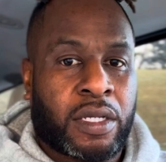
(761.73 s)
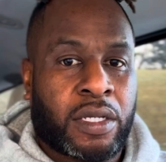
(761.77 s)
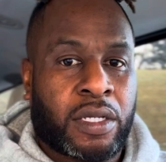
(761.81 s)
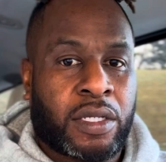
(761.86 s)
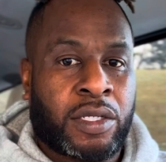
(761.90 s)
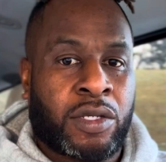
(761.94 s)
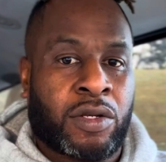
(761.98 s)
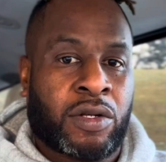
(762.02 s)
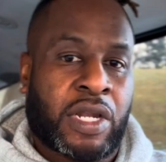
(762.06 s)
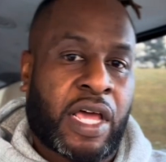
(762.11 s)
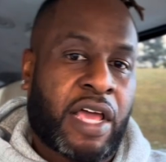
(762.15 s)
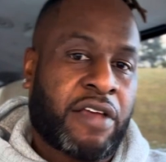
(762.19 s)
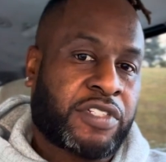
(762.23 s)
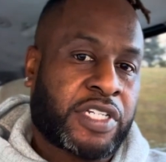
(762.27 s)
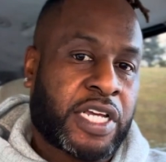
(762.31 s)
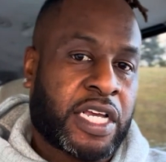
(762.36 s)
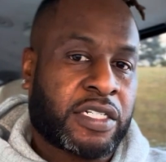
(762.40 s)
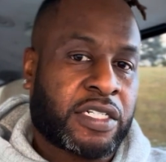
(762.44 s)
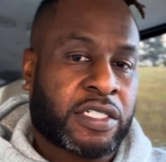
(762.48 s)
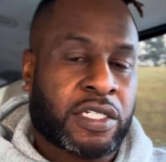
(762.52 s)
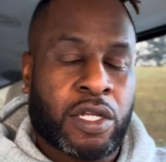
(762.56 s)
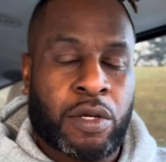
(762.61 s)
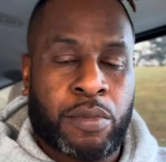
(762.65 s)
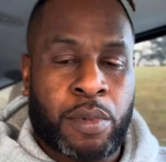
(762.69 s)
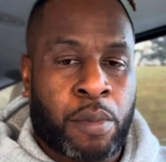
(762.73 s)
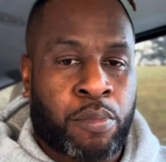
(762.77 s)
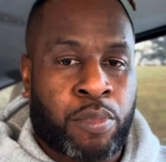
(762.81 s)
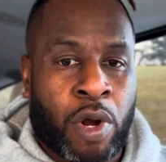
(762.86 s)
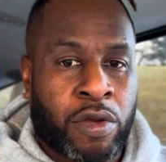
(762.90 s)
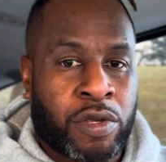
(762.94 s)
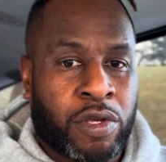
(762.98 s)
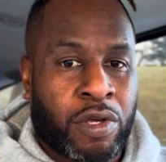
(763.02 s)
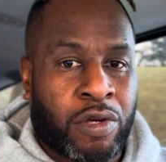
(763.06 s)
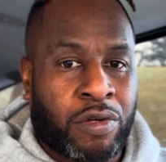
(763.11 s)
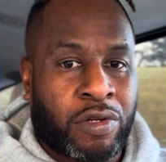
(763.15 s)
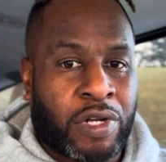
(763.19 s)
Your life changed a little bit, bro.
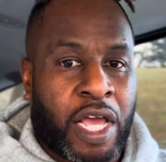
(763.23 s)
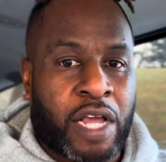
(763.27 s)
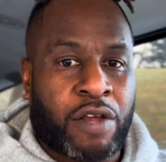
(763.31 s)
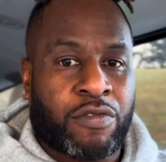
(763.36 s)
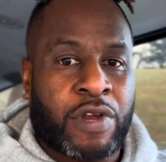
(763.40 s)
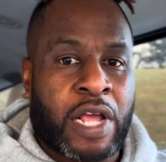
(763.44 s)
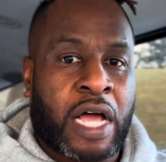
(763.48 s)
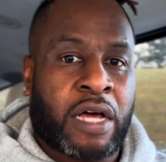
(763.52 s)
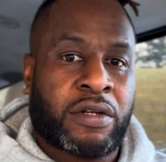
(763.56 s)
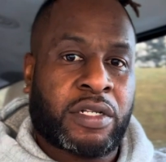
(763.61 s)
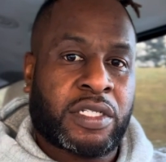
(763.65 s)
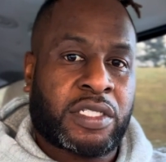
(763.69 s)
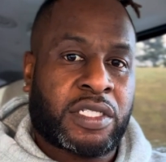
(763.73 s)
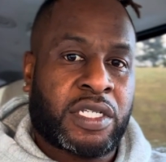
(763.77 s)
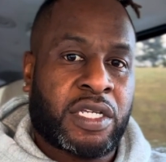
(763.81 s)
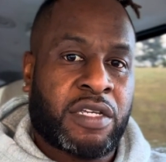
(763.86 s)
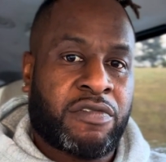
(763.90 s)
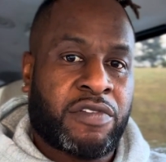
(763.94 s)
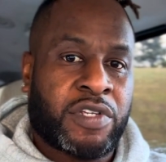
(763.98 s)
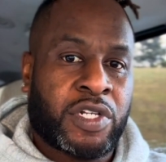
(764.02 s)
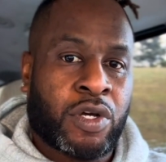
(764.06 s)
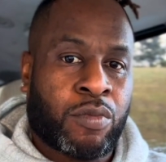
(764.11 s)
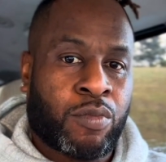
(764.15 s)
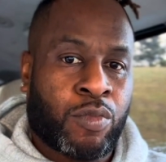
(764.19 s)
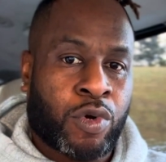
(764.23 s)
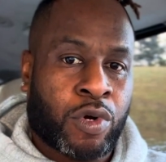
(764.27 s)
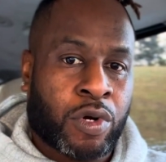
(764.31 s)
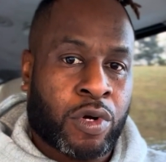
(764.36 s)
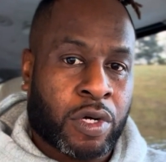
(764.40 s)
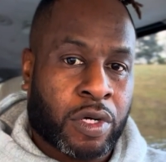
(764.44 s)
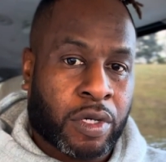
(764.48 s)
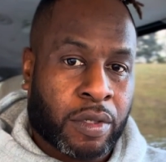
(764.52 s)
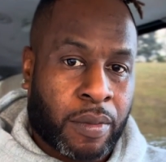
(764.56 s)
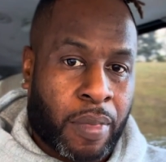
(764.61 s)
You don't like reality TV no more.